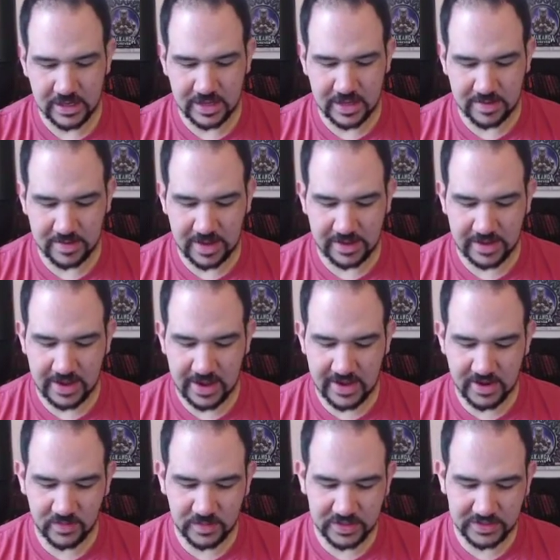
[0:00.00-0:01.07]
I
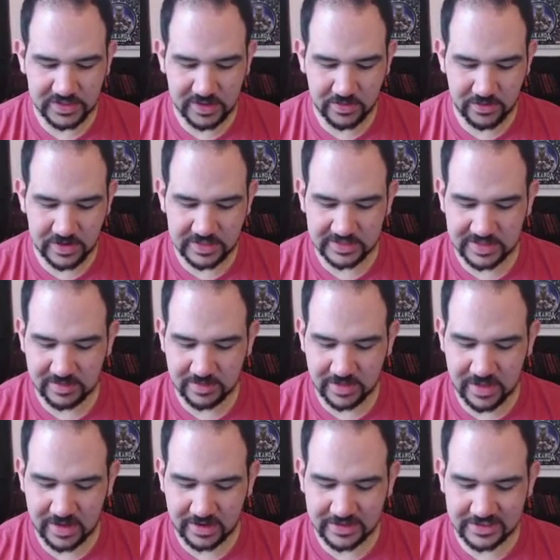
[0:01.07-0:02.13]
kind of wish they were in a
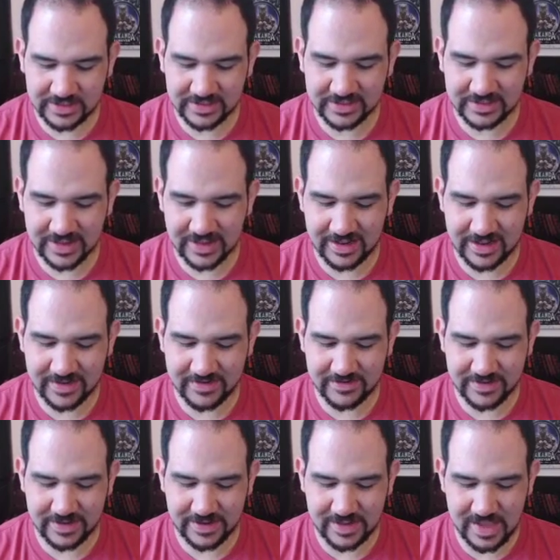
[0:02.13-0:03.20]
Ziploc just because I
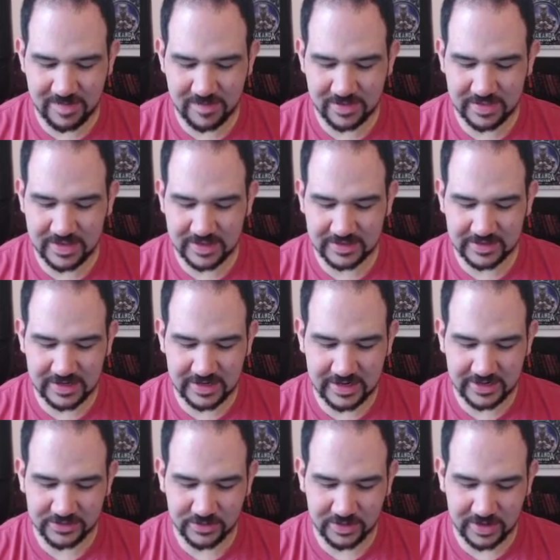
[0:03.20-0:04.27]
love keeping things in a
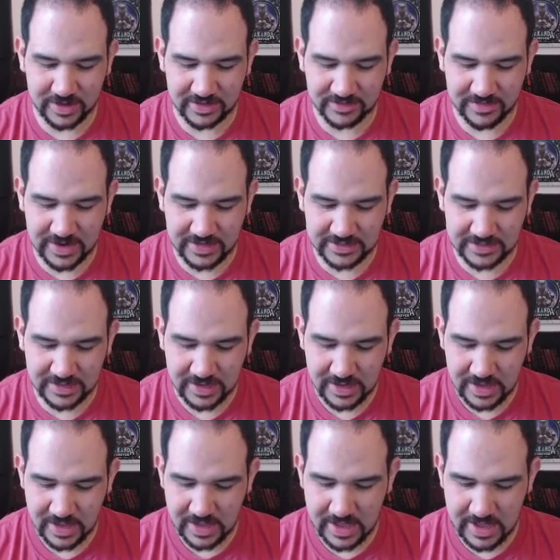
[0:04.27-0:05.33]
nice organized fashion,
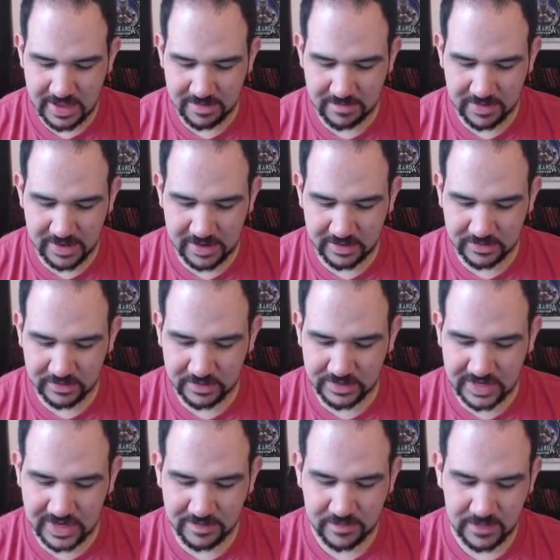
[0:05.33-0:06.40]
but it'll do the
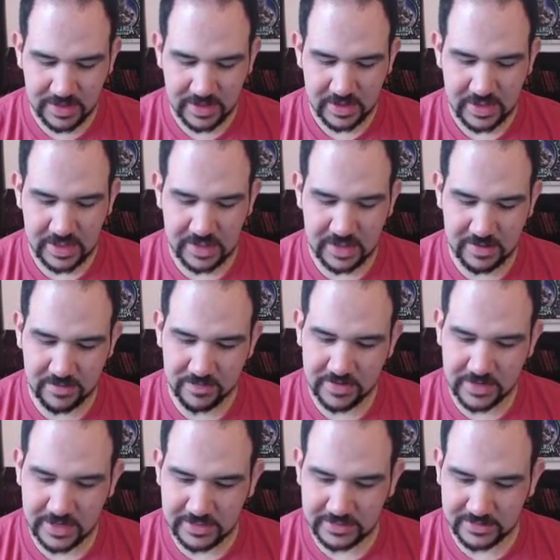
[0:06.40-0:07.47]
job.
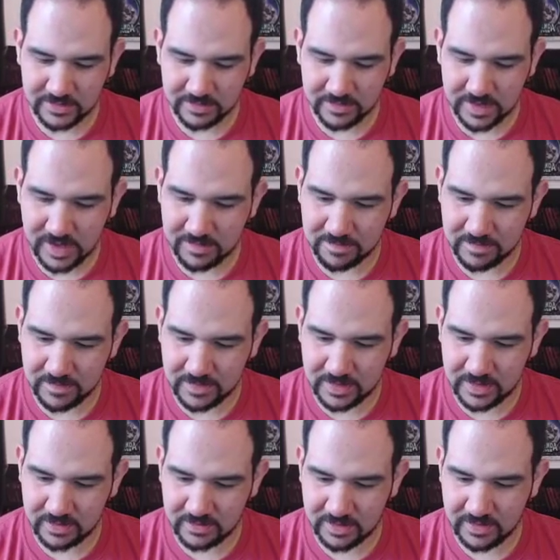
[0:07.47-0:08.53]
The dice are
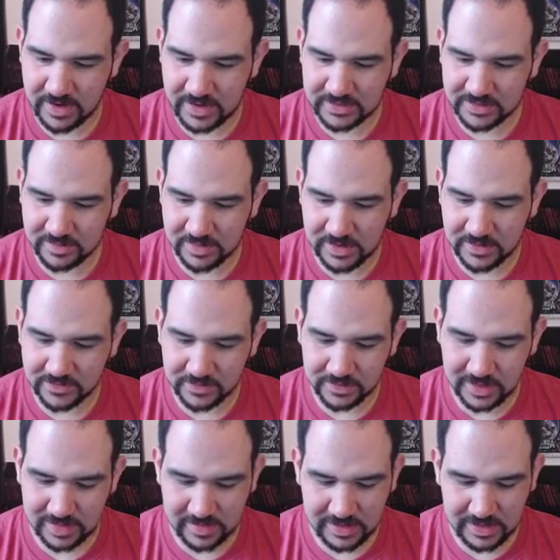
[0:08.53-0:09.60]
they're actually
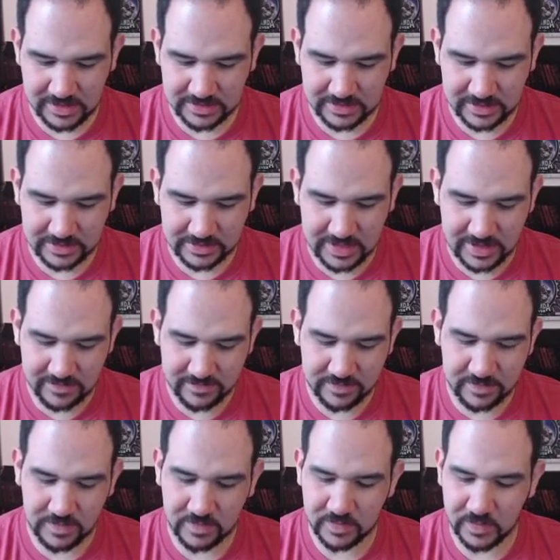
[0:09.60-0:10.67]
beautiful. I mean, it's kind of
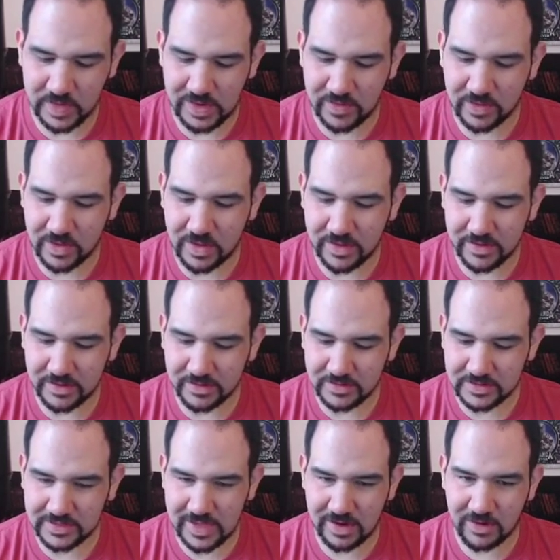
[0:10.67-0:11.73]
what I would call your
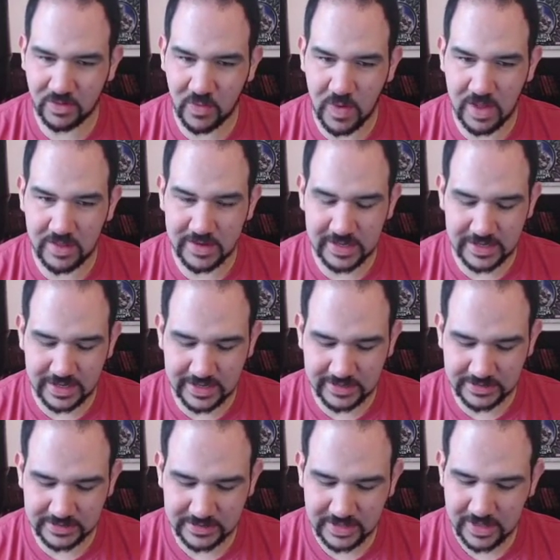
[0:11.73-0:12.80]
standard quality
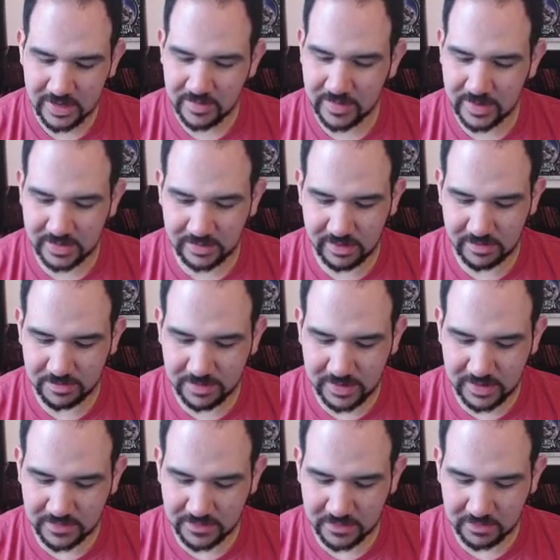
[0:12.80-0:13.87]
dice, but they're a
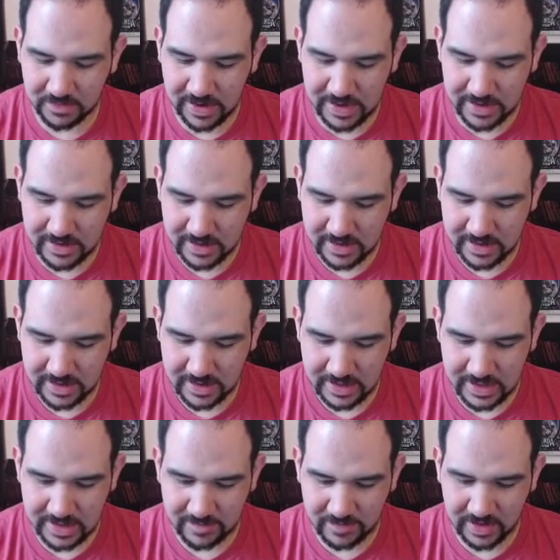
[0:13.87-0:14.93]
beautiful red.
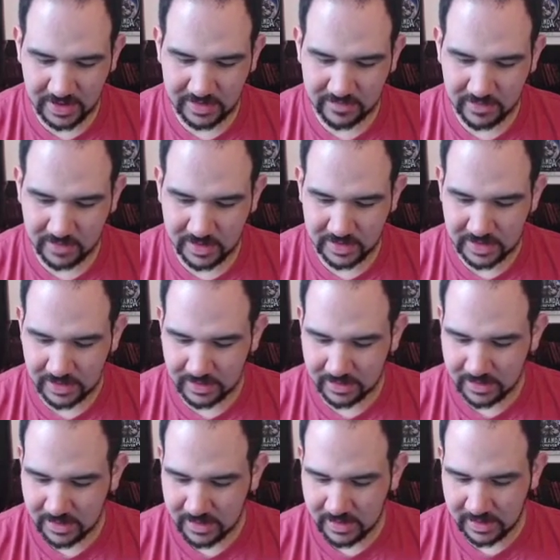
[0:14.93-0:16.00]
I love the way that
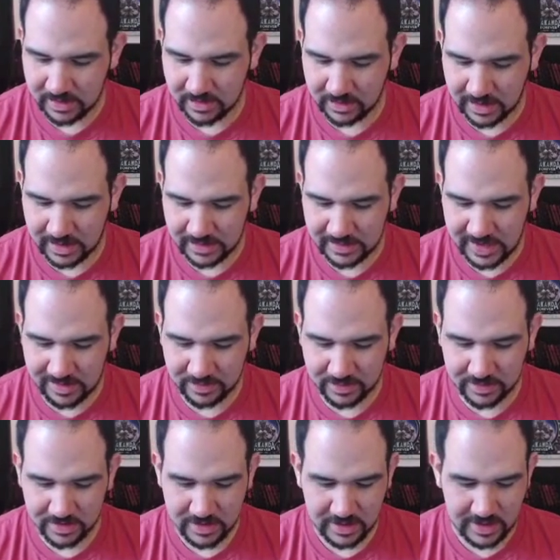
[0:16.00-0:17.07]
they'll look on a
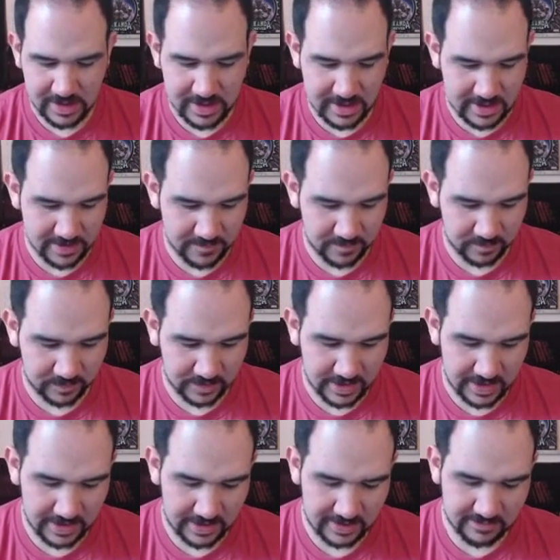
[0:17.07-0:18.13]
table.
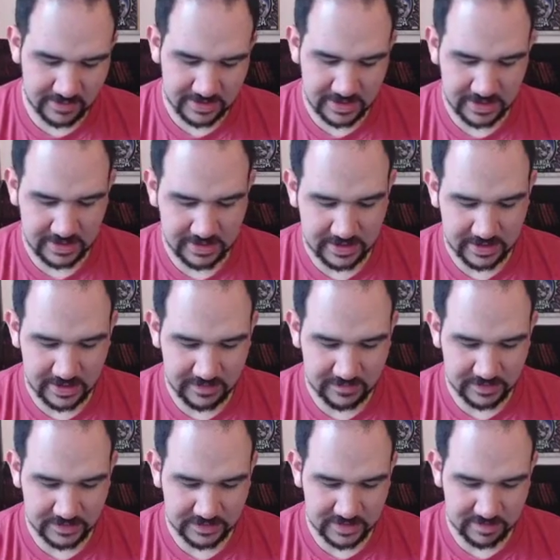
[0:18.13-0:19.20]
I love that they didn't give
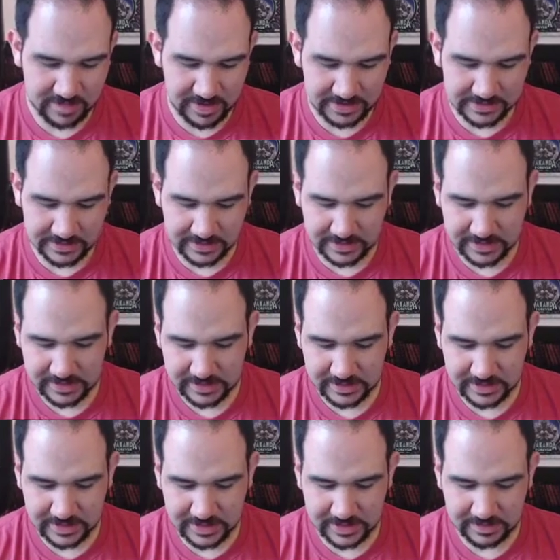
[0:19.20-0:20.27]
you just the basic
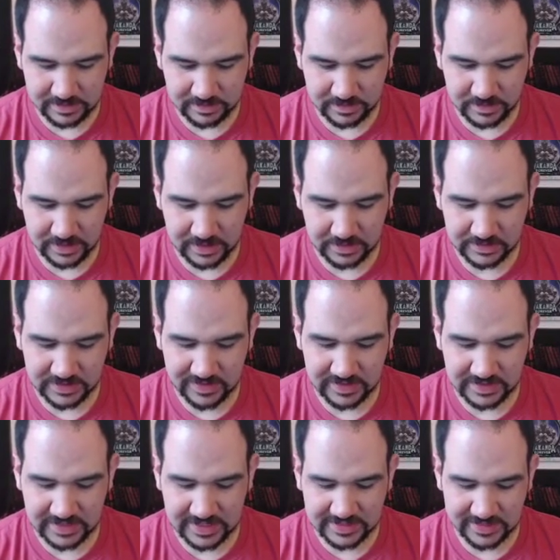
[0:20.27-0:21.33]

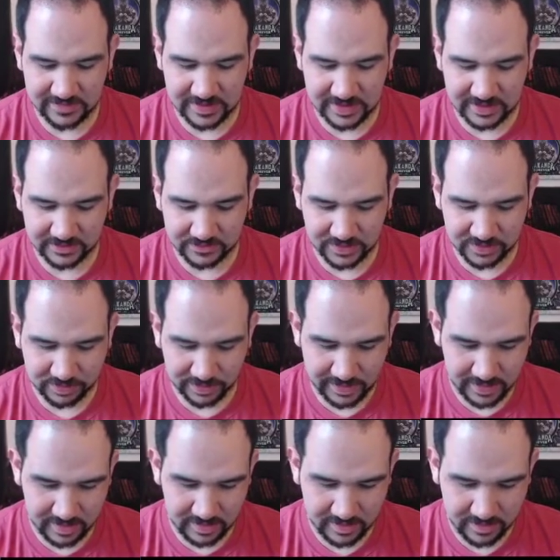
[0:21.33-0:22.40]
set of 7 dice for each
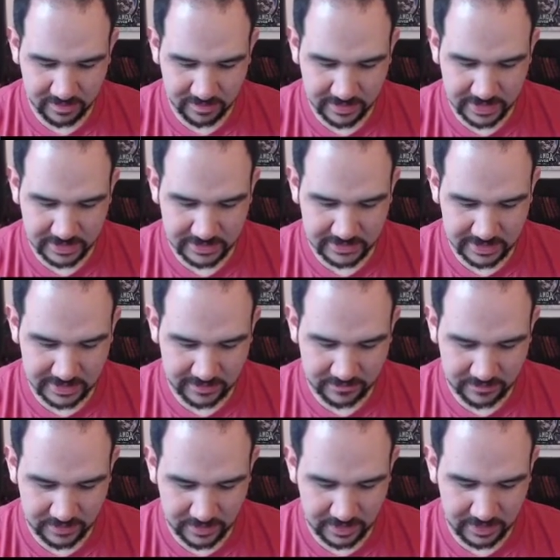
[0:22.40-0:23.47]
player, but
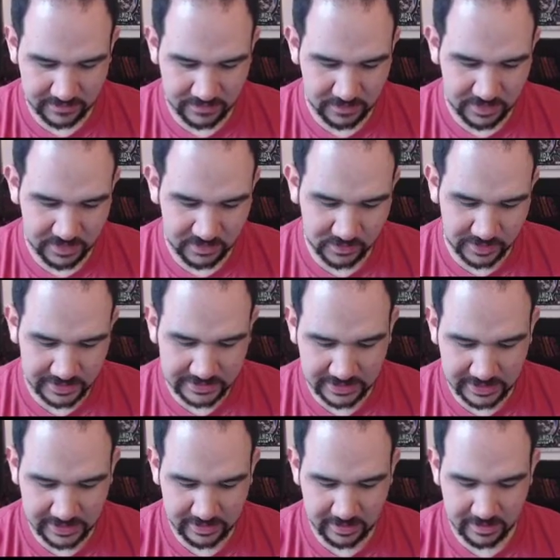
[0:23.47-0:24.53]
you get a few D20s
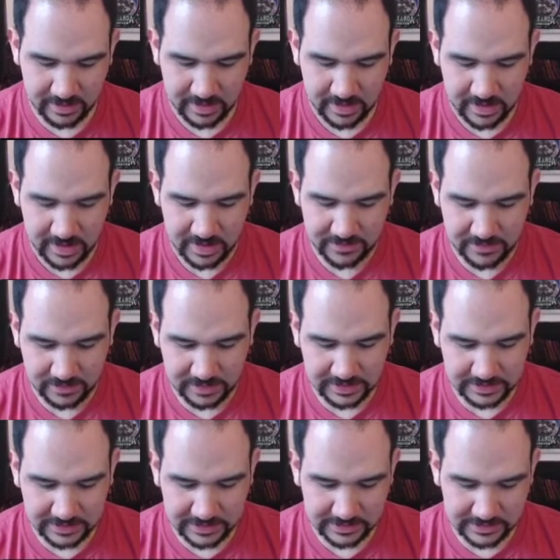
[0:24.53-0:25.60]
in here, a few
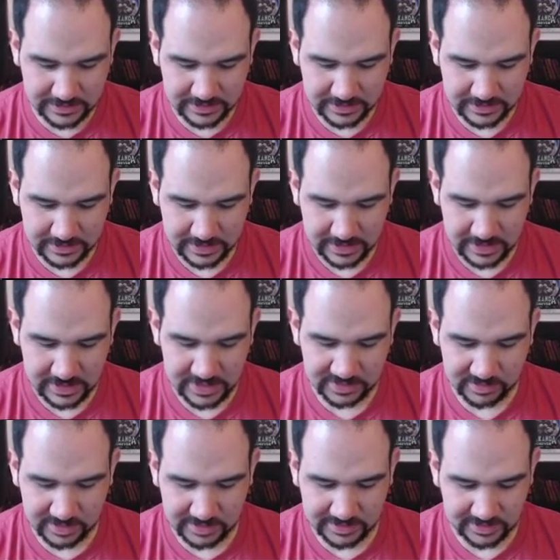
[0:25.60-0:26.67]
D6s,
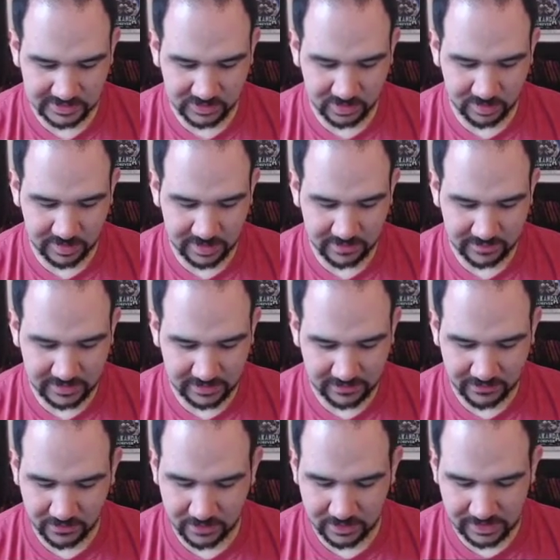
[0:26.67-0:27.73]
as well as the assortment of
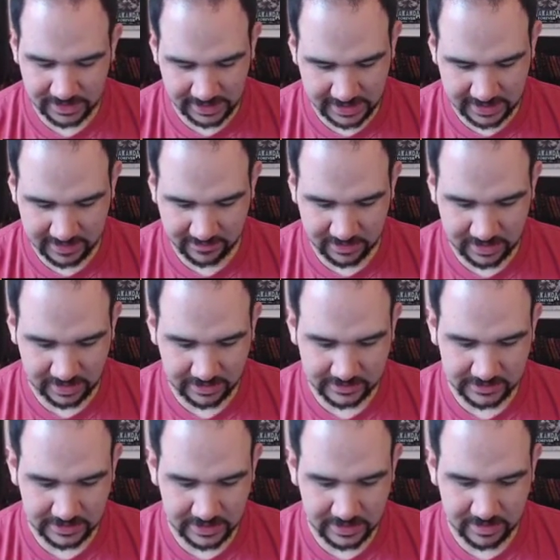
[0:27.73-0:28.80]
D4, D8, and everything
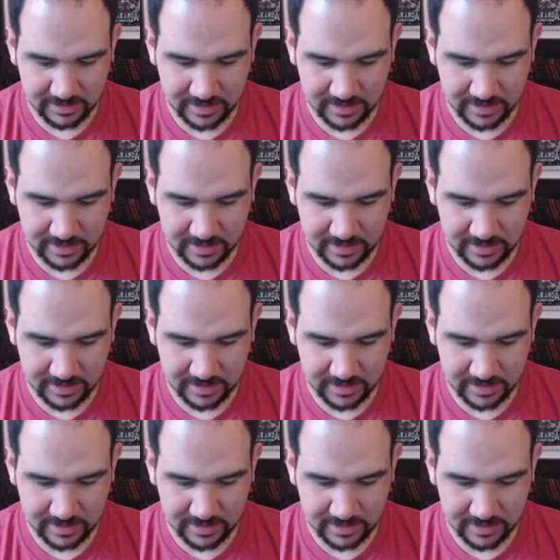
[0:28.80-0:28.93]
else you need in